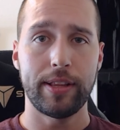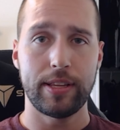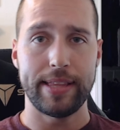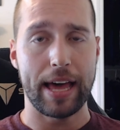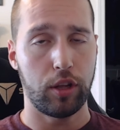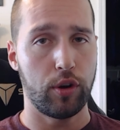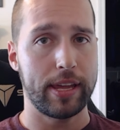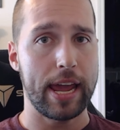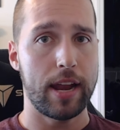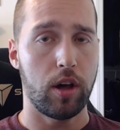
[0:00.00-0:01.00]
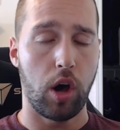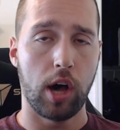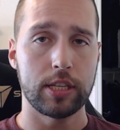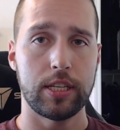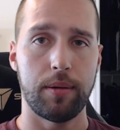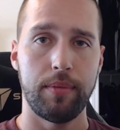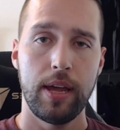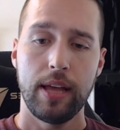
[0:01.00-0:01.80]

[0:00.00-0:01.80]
it, download again, awesome.